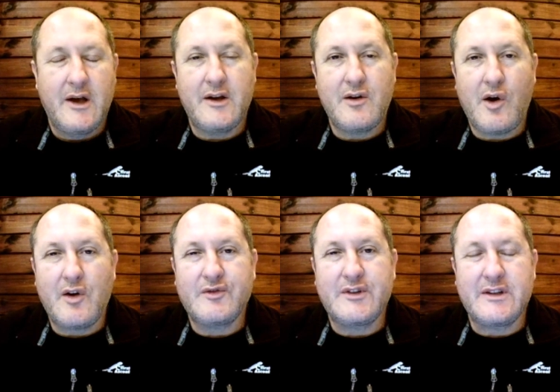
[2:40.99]
And
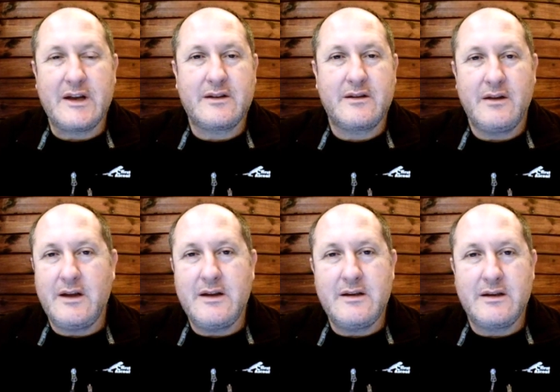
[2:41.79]
after that,
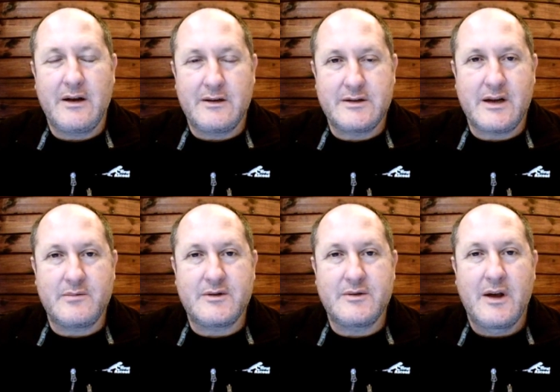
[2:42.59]
anything else
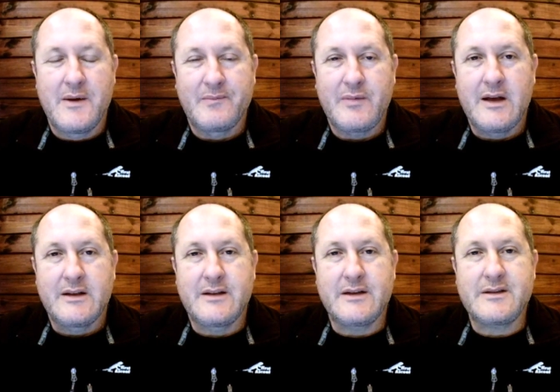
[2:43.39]
comes.
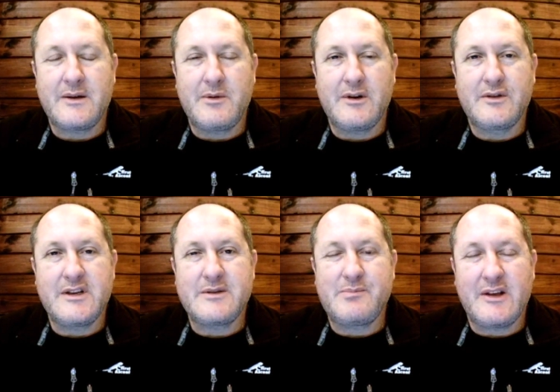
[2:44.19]
This
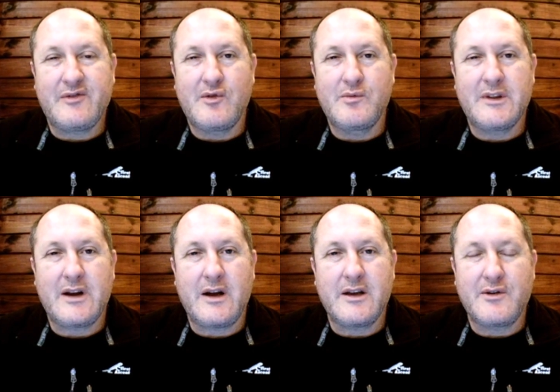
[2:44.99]
00DEZZ platform
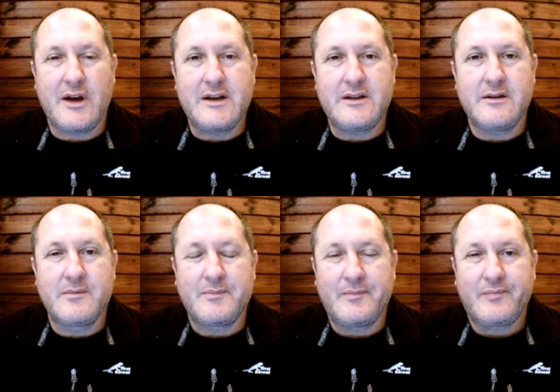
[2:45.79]
that I created
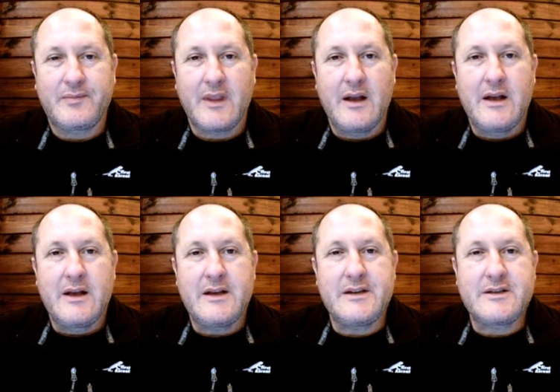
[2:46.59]

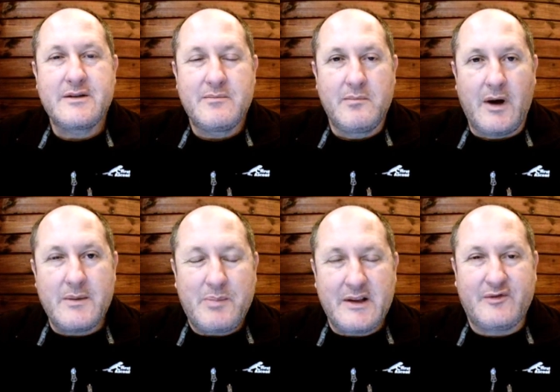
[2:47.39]
is
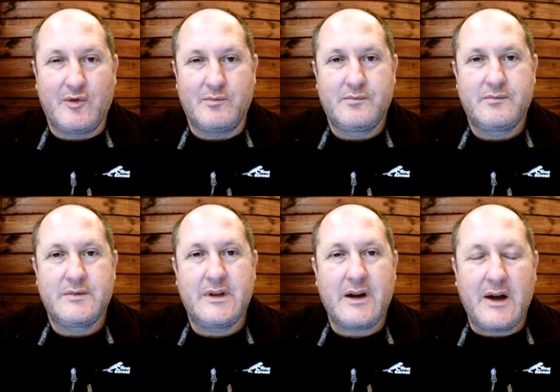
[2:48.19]
my platform
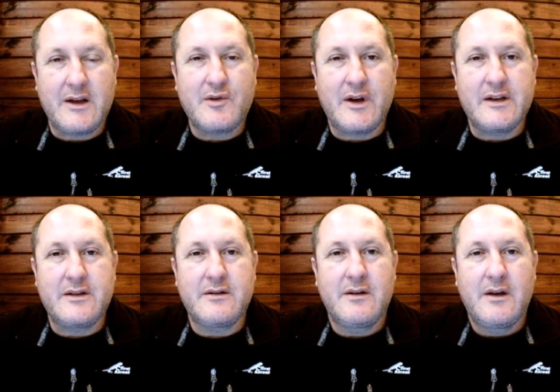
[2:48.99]
that I
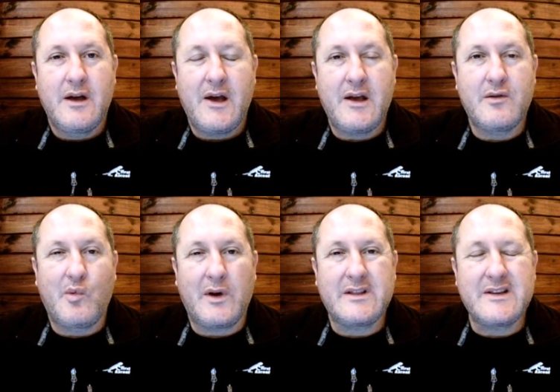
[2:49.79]
created. And
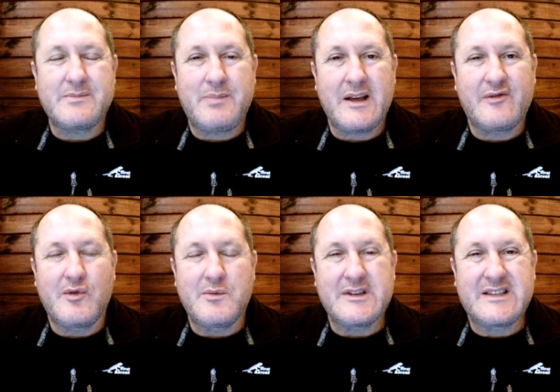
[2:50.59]
what this
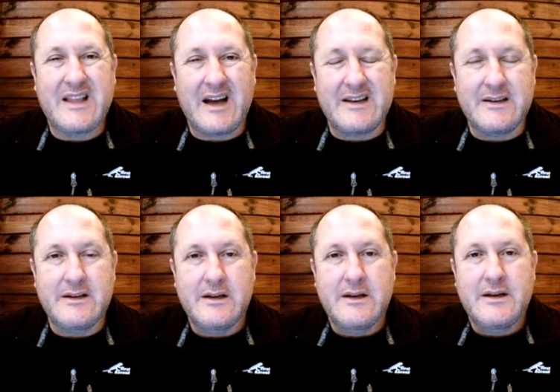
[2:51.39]
platform has
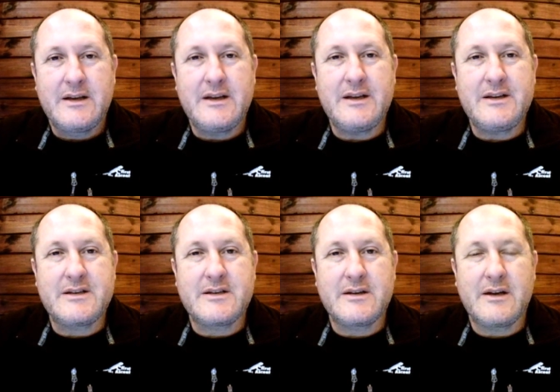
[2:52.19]
done
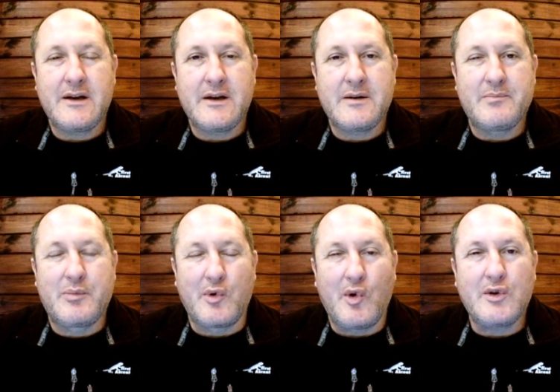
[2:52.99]
is uh,
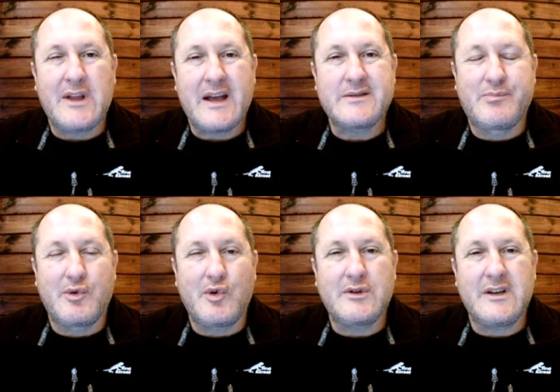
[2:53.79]
brought has
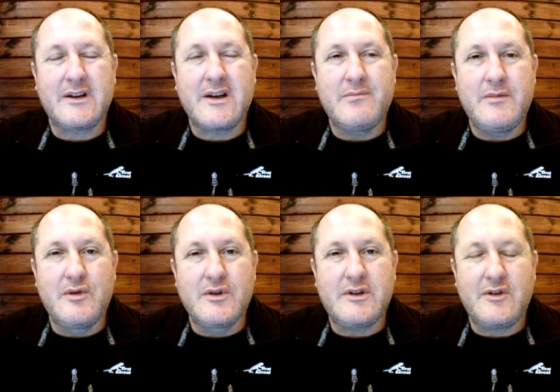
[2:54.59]
brought a
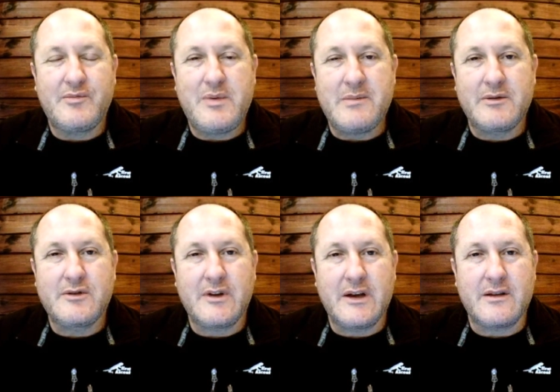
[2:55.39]
community of people
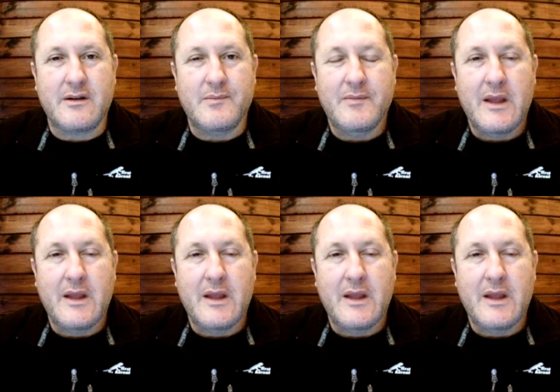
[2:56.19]
together